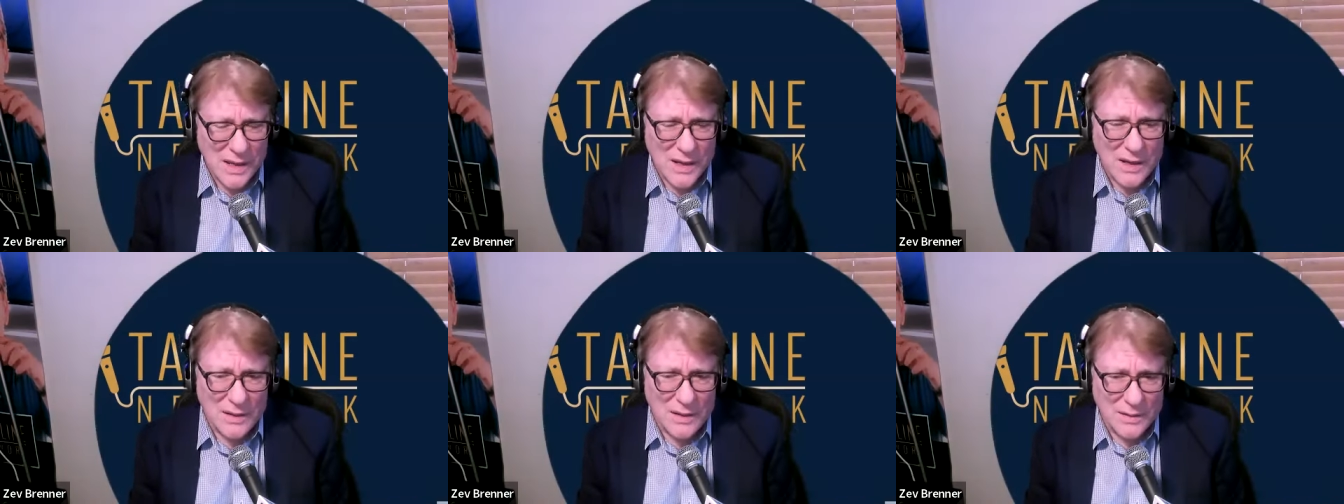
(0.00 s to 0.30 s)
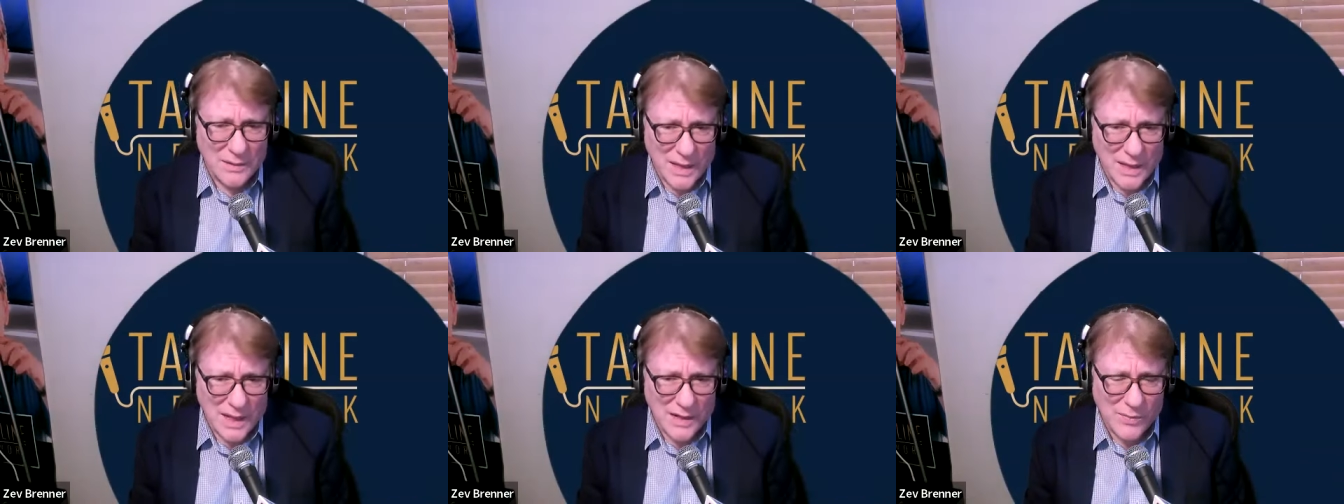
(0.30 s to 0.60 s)
a
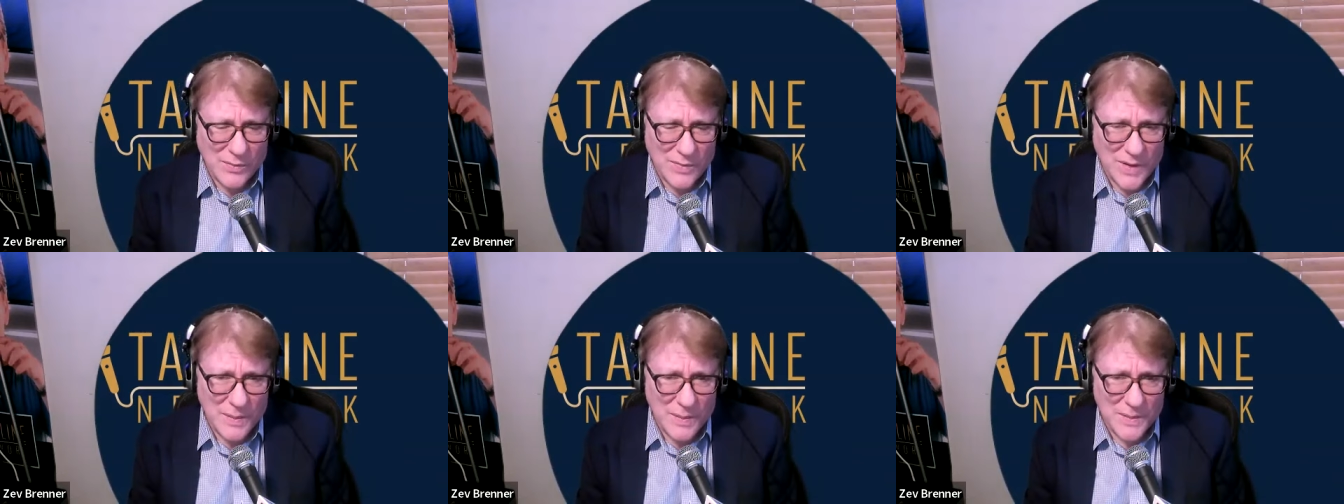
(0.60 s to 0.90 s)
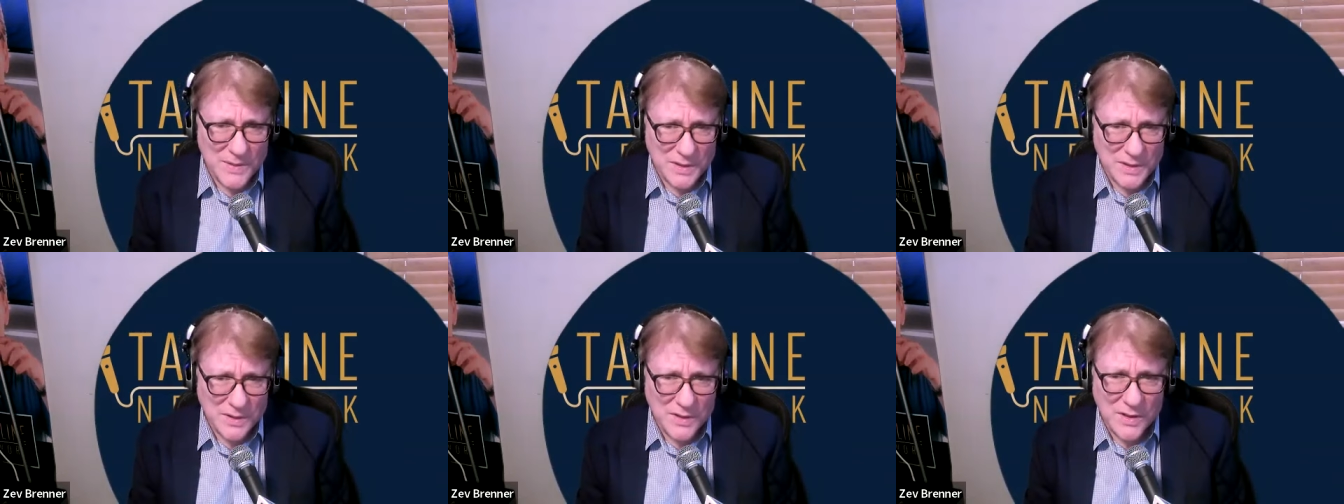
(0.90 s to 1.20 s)
lot of
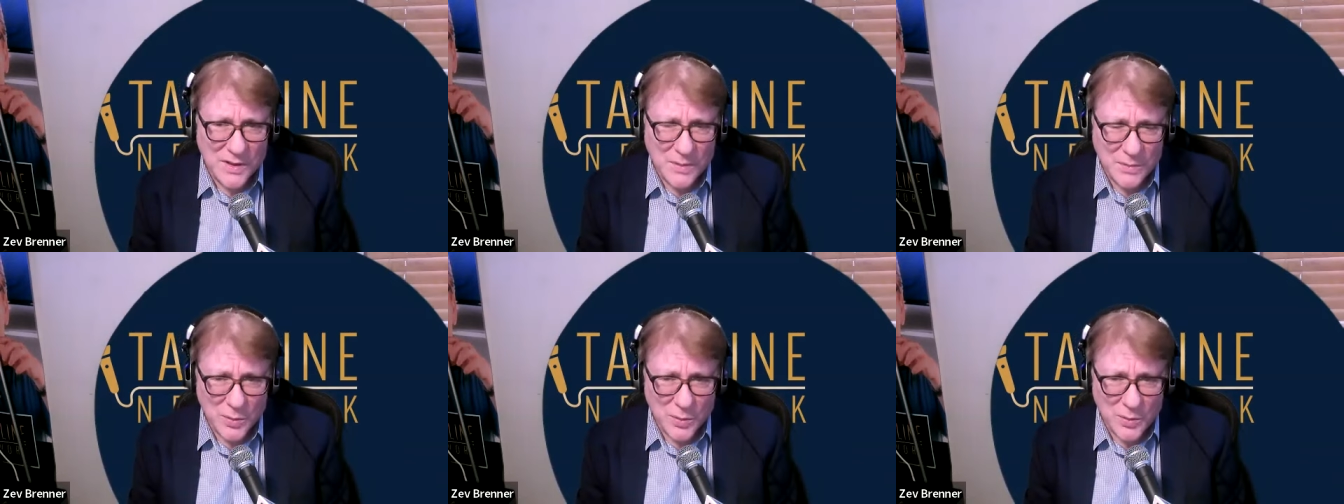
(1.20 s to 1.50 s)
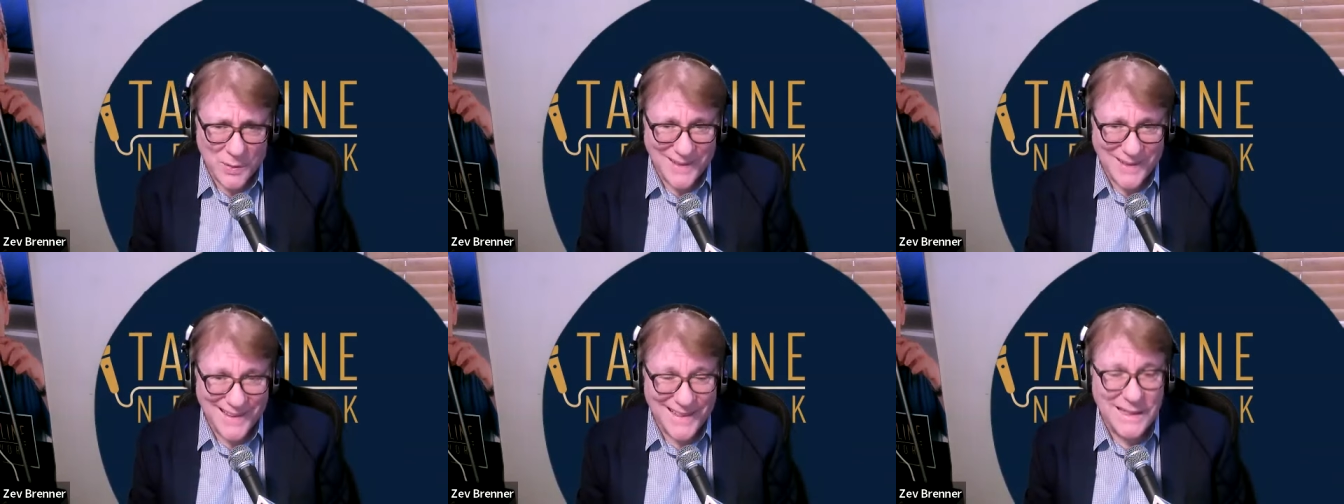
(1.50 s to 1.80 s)
members of the
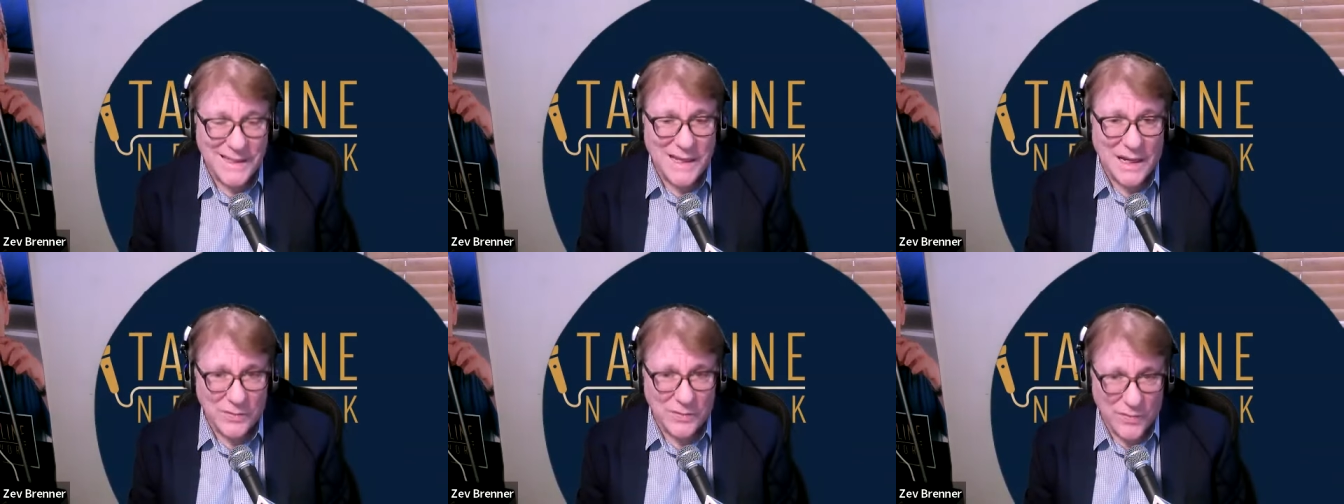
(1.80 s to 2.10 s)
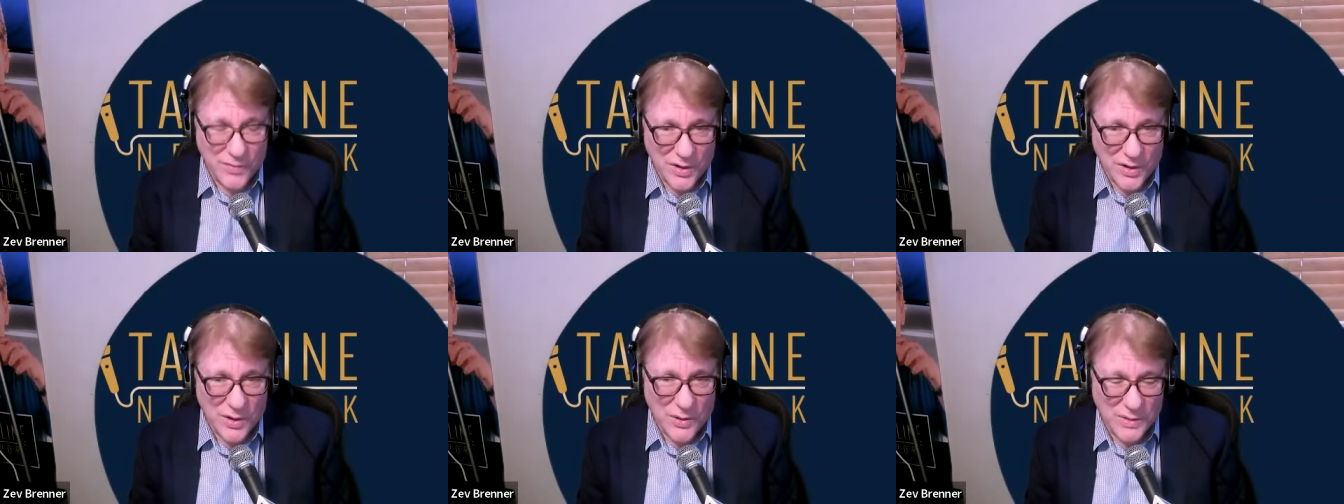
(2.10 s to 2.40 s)
community did not
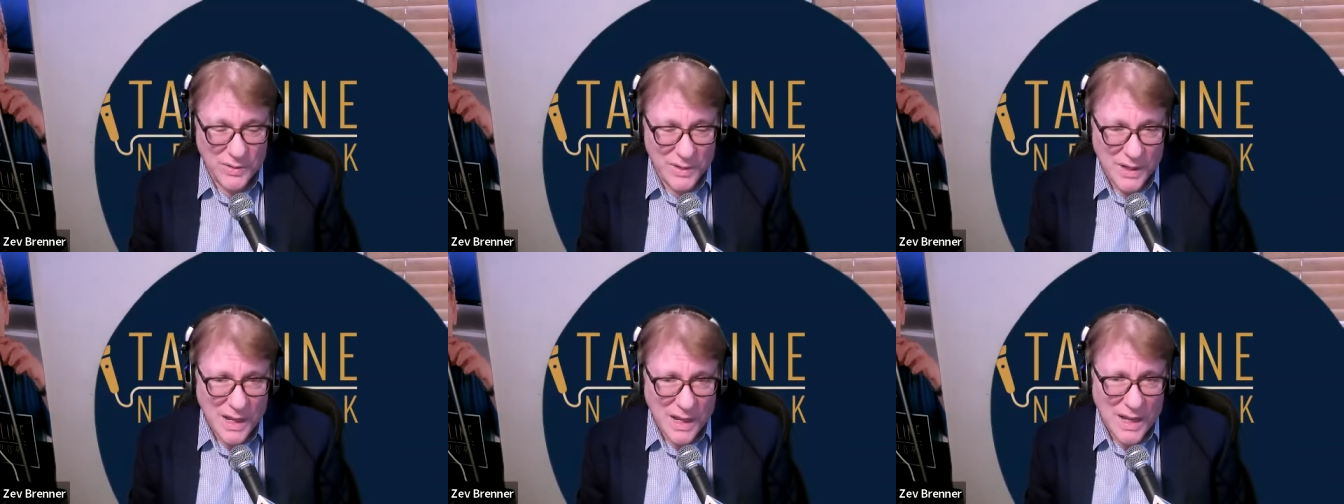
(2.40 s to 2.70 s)
vote.